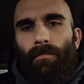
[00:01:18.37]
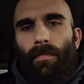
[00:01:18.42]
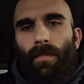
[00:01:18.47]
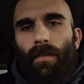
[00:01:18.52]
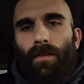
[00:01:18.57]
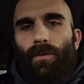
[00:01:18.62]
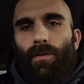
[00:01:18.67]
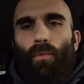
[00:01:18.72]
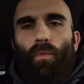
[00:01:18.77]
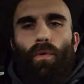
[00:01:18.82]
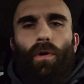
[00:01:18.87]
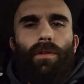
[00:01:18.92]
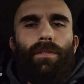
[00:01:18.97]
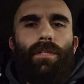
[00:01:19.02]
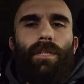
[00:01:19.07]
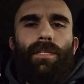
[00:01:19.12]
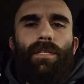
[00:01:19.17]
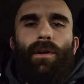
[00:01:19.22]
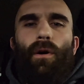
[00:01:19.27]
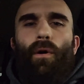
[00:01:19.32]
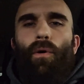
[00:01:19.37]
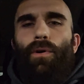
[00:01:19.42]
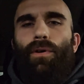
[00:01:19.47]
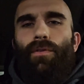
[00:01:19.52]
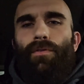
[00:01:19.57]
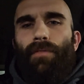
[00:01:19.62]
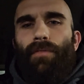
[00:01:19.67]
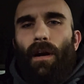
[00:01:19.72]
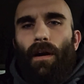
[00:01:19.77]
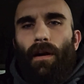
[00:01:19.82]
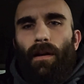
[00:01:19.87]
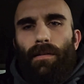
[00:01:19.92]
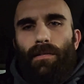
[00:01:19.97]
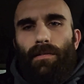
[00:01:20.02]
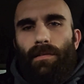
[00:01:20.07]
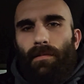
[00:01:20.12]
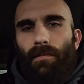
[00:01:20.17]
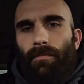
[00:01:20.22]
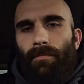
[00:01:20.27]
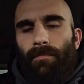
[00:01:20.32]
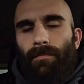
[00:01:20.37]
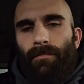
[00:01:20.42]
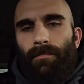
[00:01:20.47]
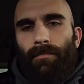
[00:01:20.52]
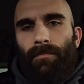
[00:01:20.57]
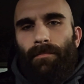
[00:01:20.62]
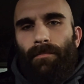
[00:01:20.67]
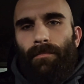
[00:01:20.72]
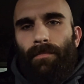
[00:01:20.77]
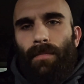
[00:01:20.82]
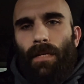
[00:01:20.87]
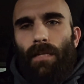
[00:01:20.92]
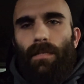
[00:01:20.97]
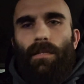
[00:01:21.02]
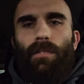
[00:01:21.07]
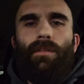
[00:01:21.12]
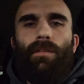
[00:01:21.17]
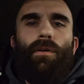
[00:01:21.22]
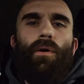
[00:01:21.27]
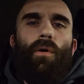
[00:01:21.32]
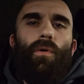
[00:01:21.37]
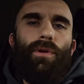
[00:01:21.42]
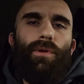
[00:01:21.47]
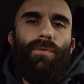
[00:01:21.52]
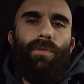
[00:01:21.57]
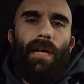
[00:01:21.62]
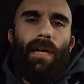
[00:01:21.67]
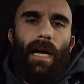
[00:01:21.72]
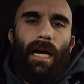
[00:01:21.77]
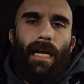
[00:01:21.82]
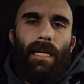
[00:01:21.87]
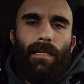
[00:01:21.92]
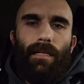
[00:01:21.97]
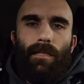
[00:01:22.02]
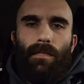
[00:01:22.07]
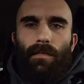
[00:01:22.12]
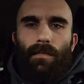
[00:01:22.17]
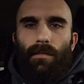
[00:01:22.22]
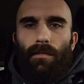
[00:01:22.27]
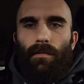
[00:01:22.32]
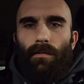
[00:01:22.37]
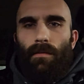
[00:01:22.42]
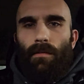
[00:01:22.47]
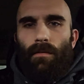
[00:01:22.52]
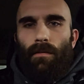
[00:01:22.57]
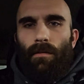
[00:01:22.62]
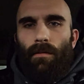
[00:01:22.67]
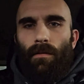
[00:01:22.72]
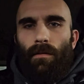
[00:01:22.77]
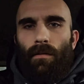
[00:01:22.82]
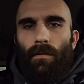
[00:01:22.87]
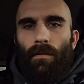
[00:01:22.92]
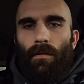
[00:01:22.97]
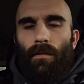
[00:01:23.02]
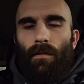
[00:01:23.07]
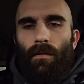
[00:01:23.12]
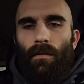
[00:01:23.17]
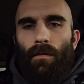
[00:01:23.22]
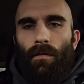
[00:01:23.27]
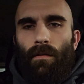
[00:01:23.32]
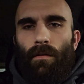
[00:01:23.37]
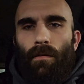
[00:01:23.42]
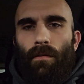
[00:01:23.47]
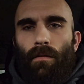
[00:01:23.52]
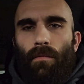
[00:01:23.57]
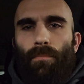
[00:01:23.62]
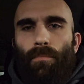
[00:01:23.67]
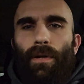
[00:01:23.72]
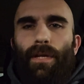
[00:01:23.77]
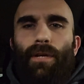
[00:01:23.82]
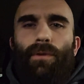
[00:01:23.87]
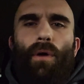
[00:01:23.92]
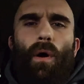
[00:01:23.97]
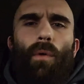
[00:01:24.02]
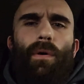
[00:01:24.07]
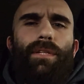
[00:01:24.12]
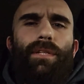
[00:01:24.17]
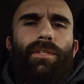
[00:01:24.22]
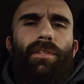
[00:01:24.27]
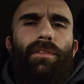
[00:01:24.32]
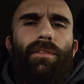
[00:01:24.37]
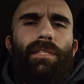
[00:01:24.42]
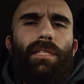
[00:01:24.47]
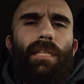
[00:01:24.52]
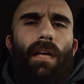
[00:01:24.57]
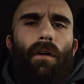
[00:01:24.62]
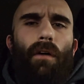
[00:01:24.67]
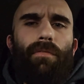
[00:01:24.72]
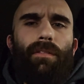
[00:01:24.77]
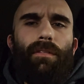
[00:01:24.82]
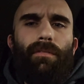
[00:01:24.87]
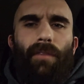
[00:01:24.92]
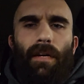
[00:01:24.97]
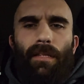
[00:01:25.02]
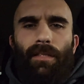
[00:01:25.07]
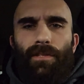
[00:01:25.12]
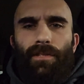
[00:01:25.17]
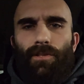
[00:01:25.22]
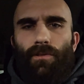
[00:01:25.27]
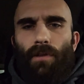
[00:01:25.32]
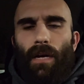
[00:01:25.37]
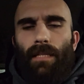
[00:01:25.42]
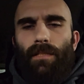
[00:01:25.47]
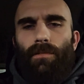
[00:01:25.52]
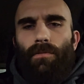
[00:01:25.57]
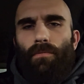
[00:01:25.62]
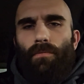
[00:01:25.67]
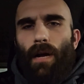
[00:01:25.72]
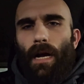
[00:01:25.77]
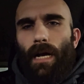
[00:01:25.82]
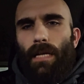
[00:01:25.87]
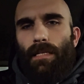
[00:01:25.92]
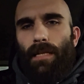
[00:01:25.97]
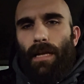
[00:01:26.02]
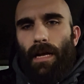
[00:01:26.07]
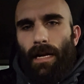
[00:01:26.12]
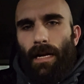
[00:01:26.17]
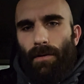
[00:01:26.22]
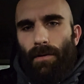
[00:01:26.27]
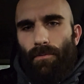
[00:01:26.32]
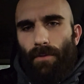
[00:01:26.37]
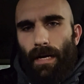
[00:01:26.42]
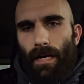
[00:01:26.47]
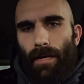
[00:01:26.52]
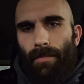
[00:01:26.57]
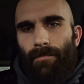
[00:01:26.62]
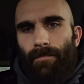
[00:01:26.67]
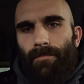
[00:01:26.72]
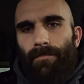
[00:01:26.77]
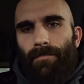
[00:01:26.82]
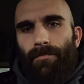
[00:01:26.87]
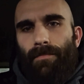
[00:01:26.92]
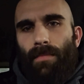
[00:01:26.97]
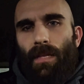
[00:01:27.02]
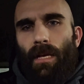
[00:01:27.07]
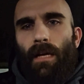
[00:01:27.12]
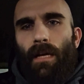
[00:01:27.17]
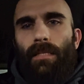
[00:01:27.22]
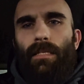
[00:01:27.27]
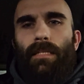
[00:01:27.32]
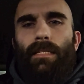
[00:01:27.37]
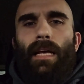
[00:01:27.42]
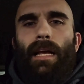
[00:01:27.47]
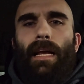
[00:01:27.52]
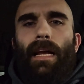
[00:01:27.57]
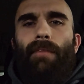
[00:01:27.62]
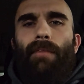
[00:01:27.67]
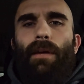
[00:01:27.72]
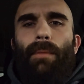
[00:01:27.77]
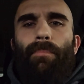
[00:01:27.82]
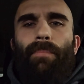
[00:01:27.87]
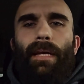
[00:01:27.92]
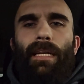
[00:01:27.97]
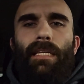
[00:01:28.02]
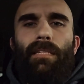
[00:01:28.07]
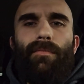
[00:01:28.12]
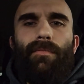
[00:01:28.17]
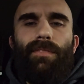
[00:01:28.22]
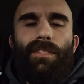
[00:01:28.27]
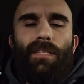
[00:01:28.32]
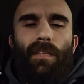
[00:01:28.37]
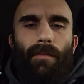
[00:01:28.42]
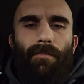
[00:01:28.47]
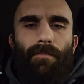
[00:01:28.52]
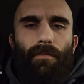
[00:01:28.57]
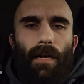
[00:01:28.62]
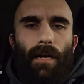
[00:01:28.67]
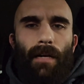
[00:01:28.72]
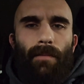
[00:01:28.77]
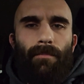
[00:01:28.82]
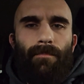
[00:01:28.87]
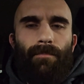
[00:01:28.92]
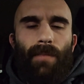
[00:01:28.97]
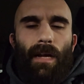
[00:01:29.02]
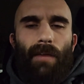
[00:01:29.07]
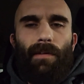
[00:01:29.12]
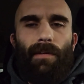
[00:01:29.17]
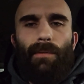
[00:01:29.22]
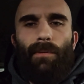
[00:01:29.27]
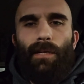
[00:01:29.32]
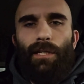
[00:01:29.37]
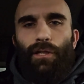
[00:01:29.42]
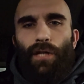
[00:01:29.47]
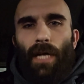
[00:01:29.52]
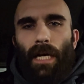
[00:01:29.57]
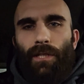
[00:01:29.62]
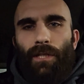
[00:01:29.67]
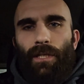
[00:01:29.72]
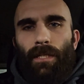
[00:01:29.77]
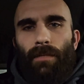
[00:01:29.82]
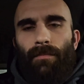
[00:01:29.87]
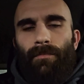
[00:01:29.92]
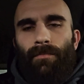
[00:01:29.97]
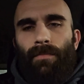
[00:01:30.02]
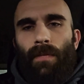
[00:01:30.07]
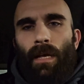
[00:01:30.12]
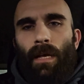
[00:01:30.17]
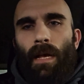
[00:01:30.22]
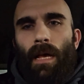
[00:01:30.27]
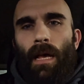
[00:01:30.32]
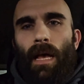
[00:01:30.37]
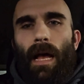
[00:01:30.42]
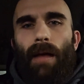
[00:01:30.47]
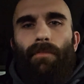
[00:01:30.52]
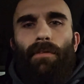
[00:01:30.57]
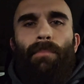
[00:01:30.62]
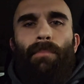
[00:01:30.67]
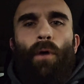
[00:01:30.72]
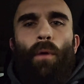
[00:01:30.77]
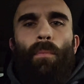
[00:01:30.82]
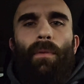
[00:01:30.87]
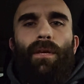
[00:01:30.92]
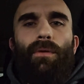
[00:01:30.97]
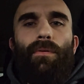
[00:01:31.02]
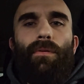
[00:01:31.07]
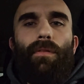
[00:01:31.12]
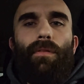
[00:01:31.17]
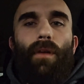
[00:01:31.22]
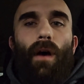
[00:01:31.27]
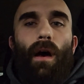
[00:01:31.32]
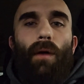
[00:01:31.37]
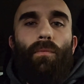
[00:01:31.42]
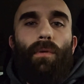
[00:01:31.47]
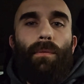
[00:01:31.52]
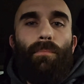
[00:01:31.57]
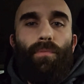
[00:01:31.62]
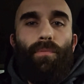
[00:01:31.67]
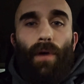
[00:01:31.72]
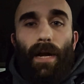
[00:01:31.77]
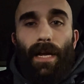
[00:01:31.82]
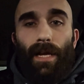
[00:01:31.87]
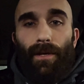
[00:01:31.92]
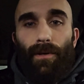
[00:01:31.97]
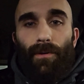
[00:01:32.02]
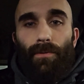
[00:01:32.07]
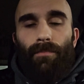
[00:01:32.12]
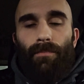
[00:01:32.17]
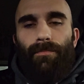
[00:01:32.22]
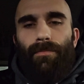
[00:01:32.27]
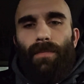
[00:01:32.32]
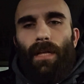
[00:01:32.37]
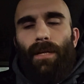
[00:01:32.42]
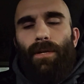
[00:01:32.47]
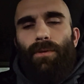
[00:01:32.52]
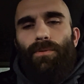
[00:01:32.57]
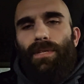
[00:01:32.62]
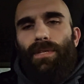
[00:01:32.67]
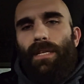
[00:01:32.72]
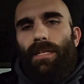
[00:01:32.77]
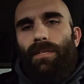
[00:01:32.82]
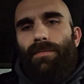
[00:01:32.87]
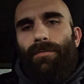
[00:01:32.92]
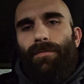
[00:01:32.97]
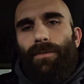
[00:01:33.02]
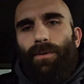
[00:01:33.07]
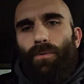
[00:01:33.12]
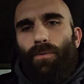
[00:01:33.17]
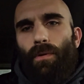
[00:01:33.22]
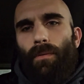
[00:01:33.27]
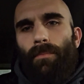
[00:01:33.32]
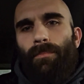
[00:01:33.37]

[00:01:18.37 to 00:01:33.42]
The world doesn't owe you fairness. It doesn't owe you kindness. But you owe it to yourself to find the strength to rise anyway. To take every piece of suffering, every rejection, every moment you thought would break you, and use it as fuel.